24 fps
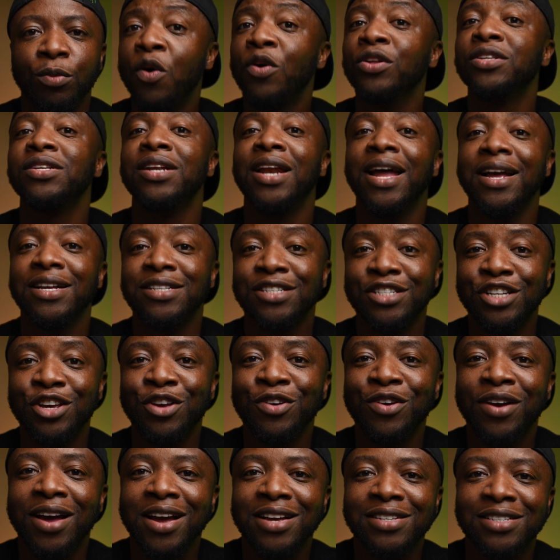Until I see you
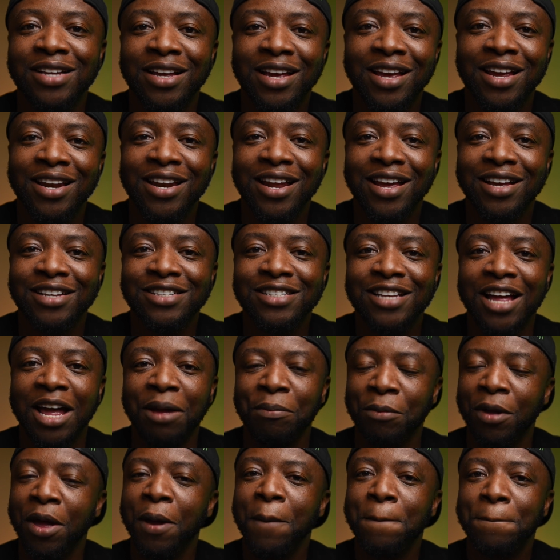guys again next
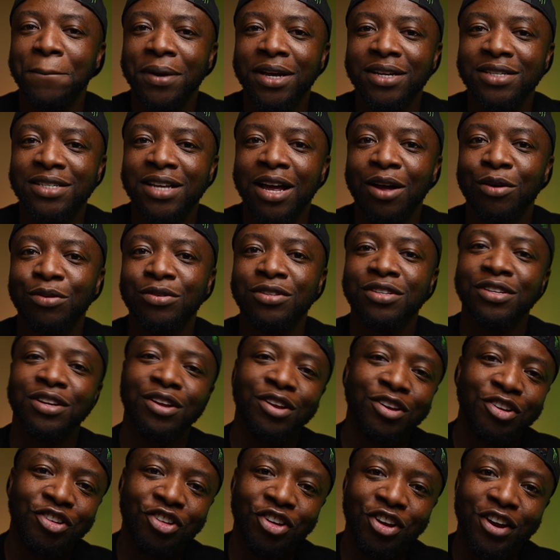time, peace out.
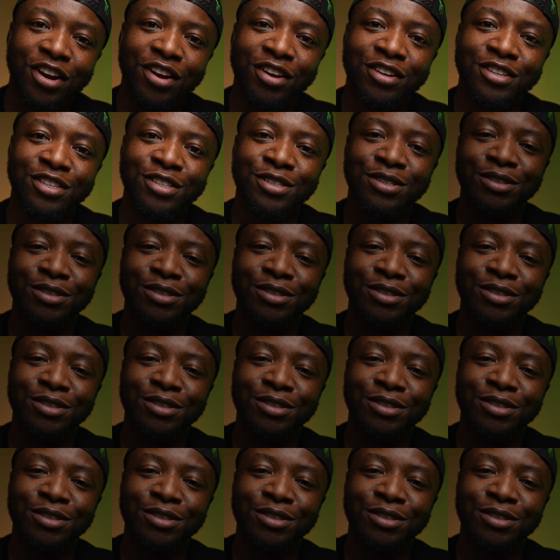Cheers.